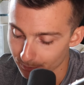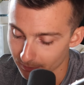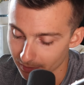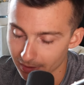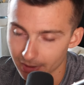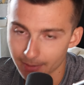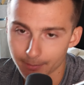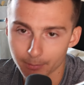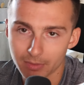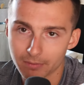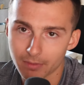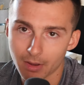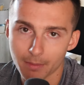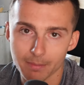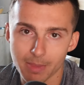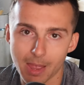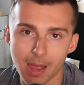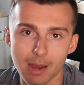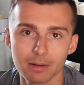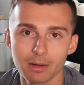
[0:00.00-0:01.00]
Um, we've
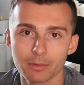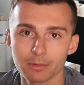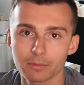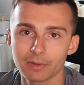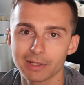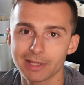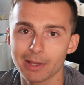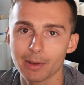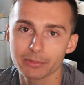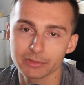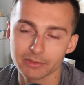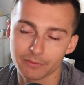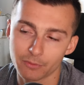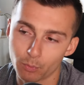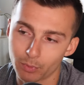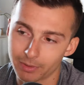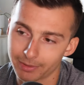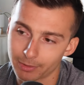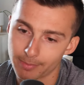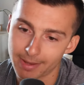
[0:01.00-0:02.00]
covered that in other videos if you
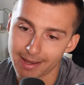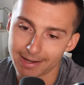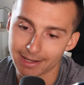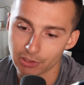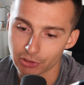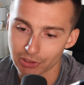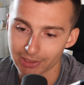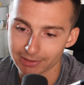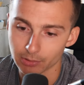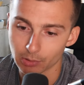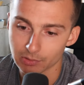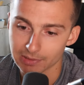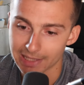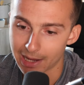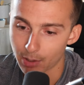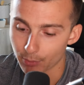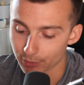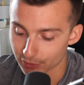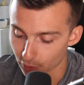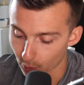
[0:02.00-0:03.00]
want to go back and check those
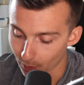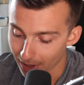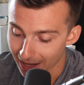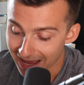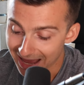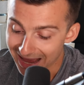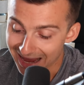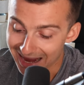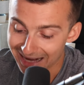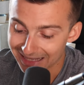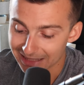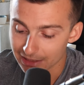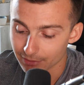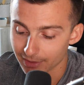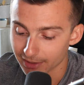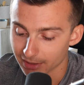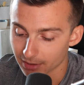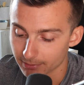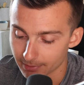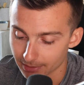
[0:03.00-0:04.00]
out. So highly
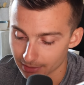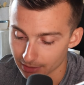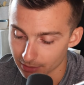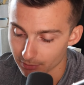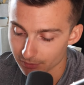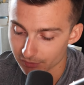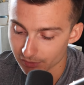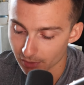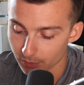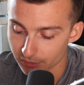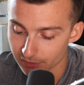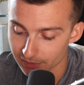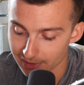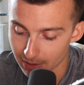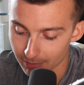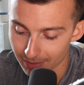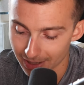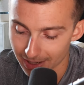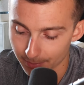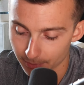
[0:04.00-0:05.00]
recommend you do so. See,
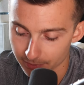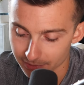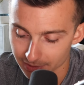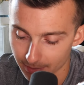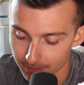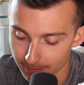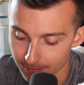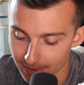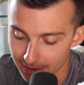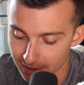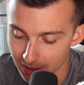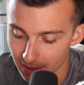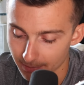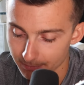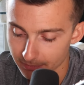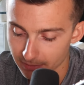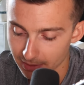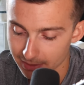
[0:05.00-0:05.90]
now Apple's coming back up.